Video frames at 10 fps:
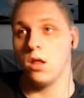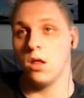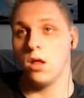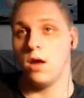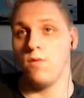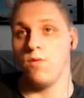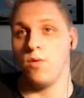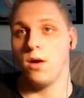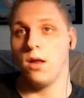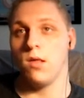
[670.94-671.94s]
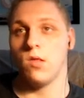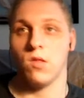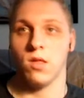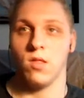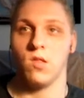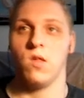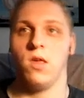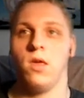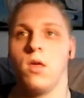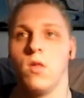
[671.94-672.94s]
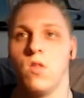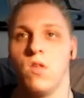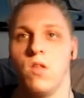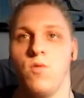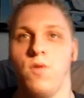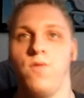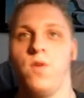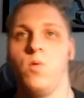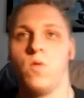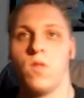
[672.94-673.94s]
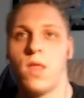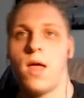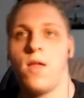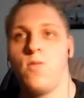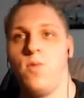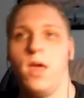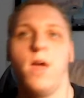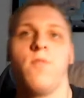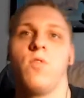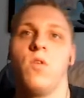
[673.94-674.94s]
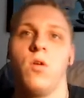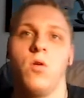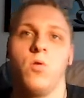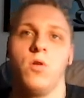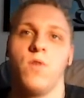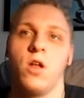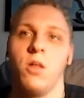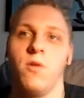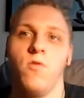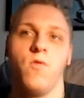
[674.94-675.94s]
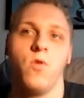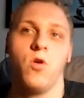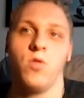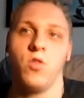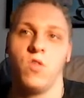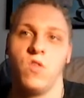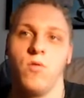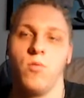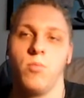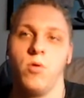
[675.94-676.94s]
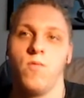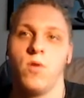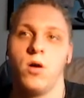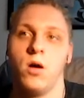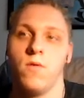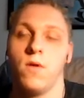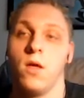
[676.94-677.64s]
And if we run this, as you can see, since we've used that, we have 2 divided by 4, which is 0.5.